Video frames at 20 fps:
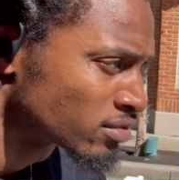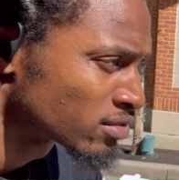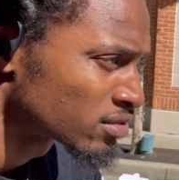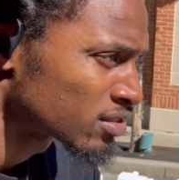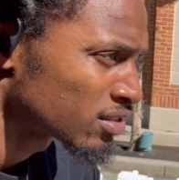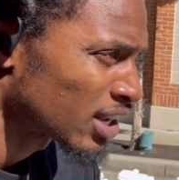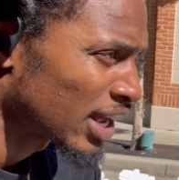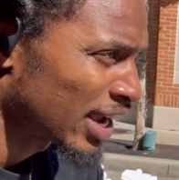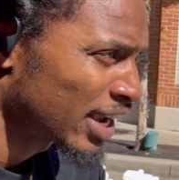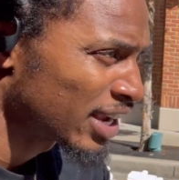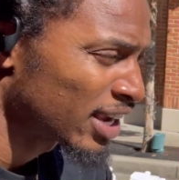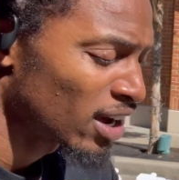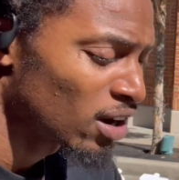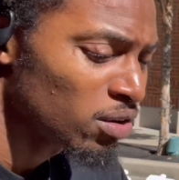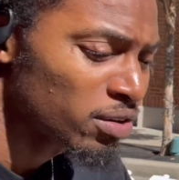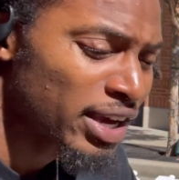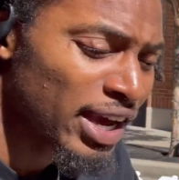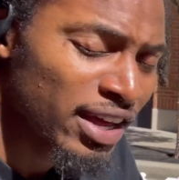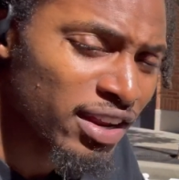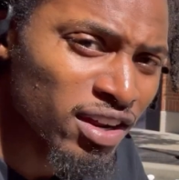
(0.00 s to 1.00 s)
Like,
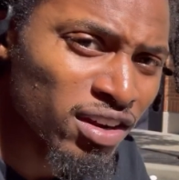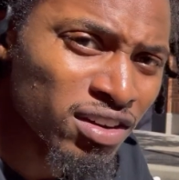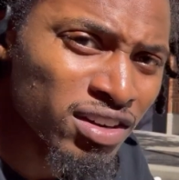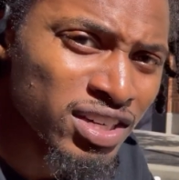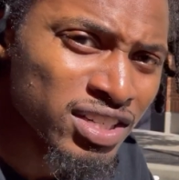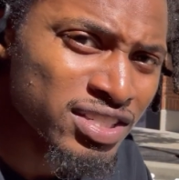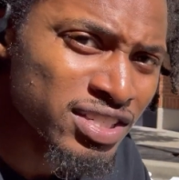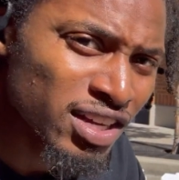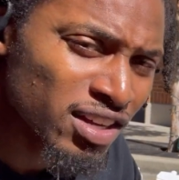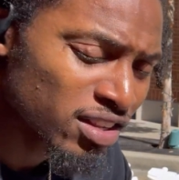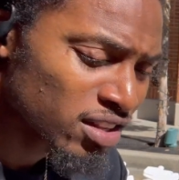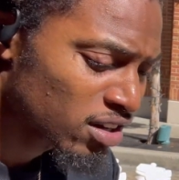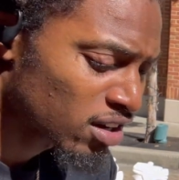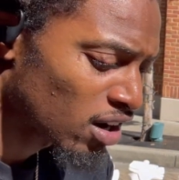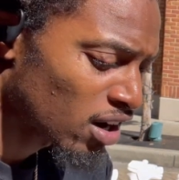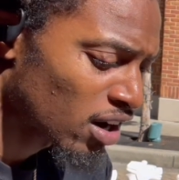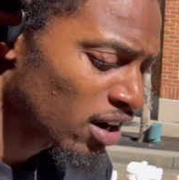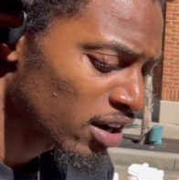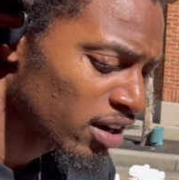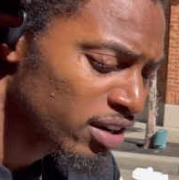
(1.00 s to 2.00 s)
okay, they're gonna sell the
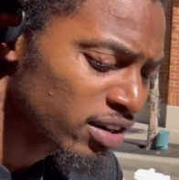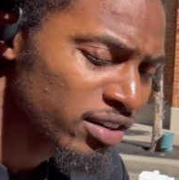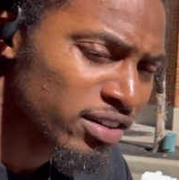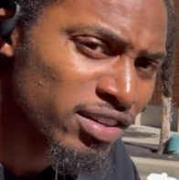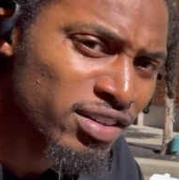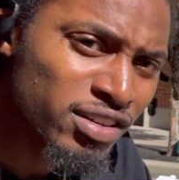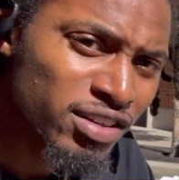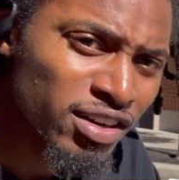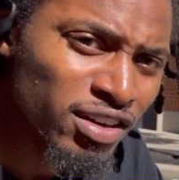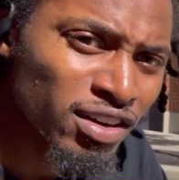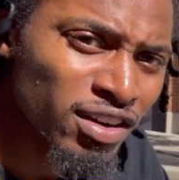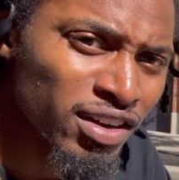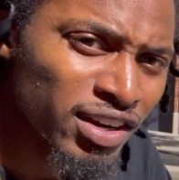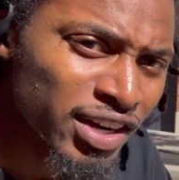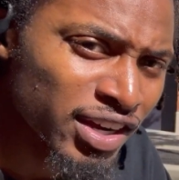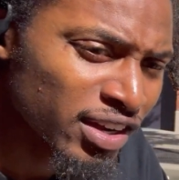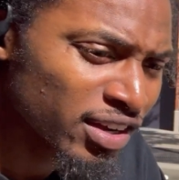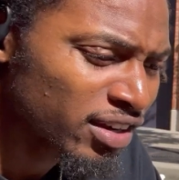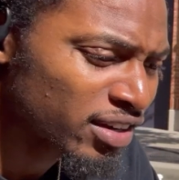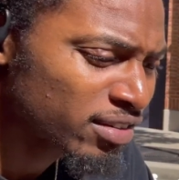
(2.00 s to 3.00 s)
car, you're
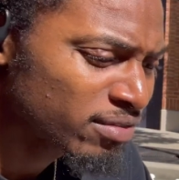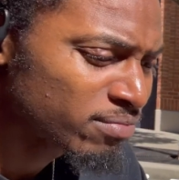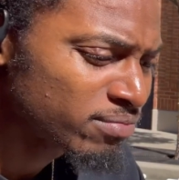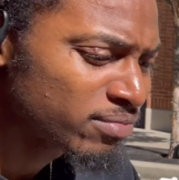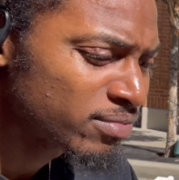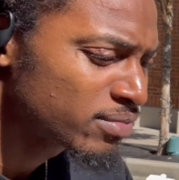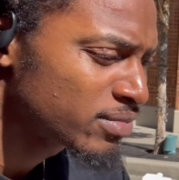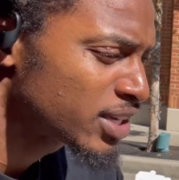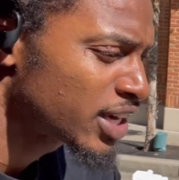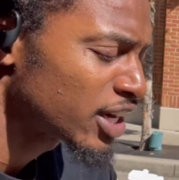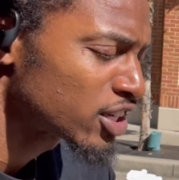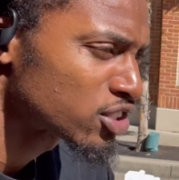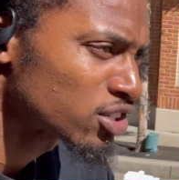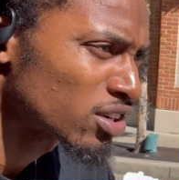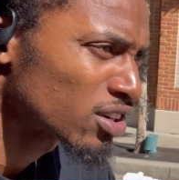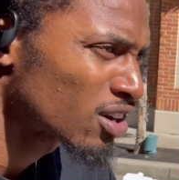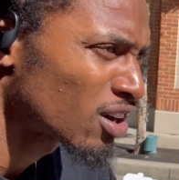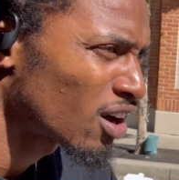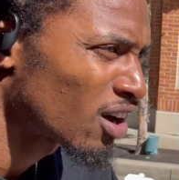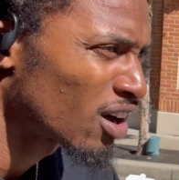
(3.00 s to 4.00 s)
gonna get your
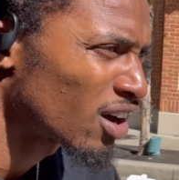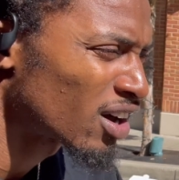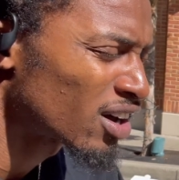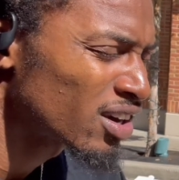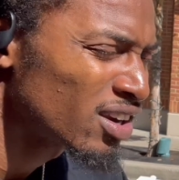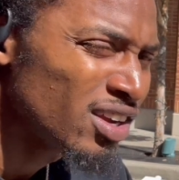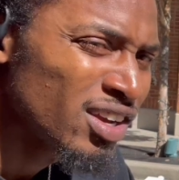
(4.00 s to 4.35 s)
car.